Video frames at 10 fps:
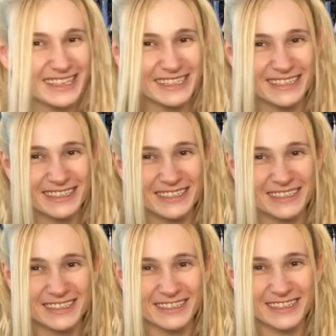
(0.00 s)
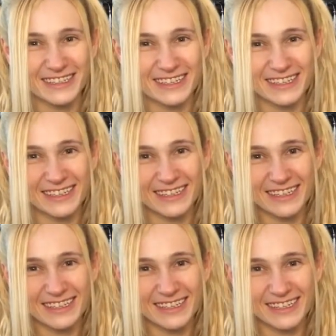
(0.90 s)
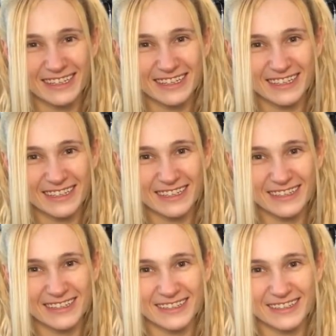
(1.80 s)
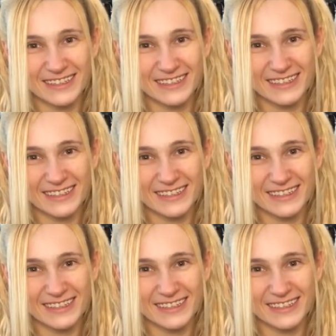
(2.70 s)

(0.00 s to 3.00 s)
No words are spoken by the person on screen.